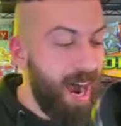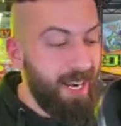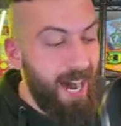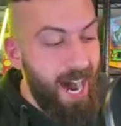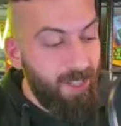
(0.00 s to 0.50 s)

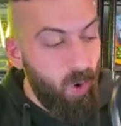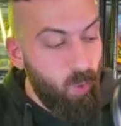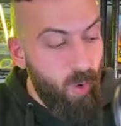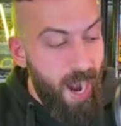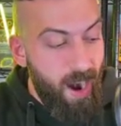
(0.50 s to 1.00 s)
hollow
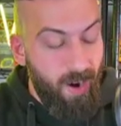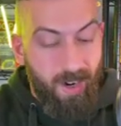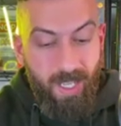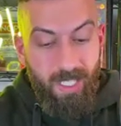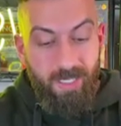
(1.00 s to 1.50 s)
rare
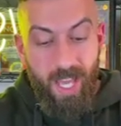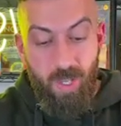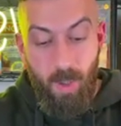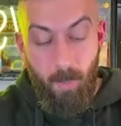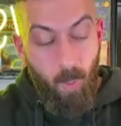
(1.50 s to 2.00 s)
that you
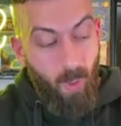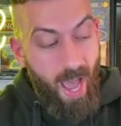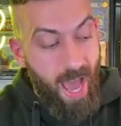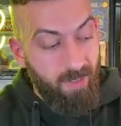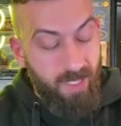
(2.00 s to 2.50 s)
can pull
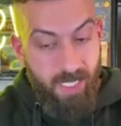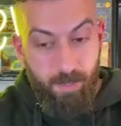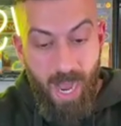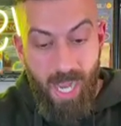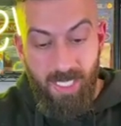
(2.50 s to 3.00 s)
out of this
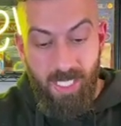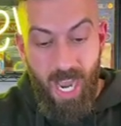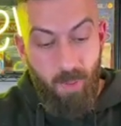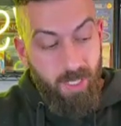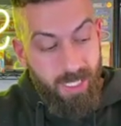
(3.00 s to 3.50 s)
box,
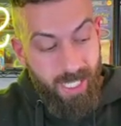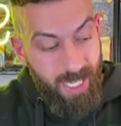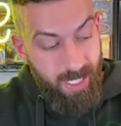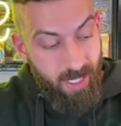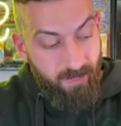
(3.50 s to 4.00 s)
I would
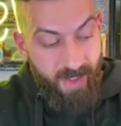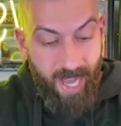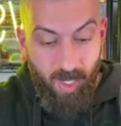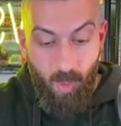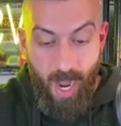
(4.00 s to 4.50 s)
think,
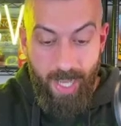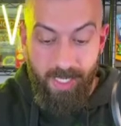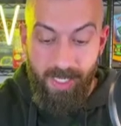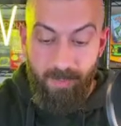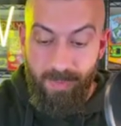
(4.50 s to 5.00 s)
value wise,